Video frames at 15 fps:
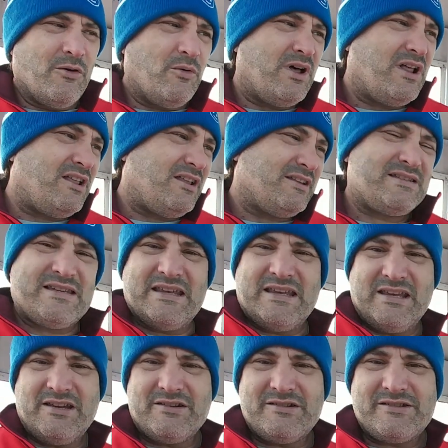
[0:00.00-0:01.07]
Well, see,
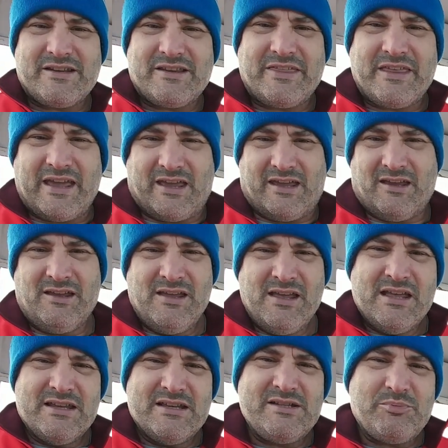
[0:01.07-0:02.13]
here's the thing.
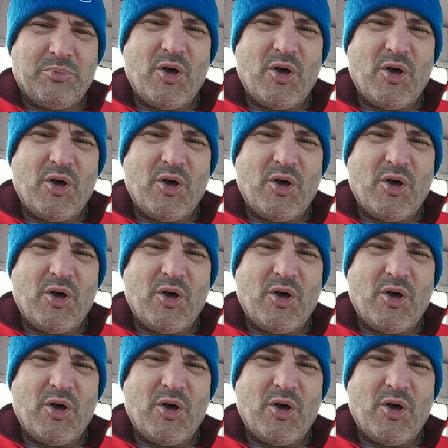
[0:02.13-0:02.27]
These